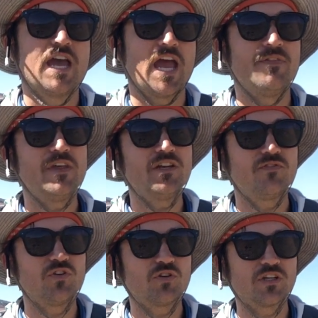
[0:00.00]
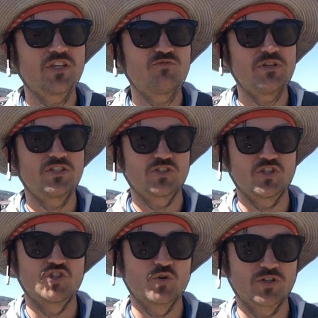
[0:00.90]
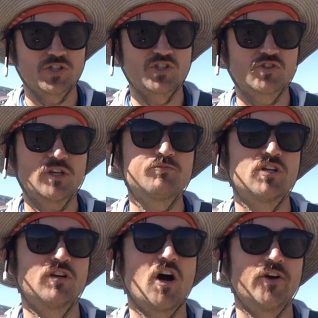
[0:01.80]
and then if you could give me just a short description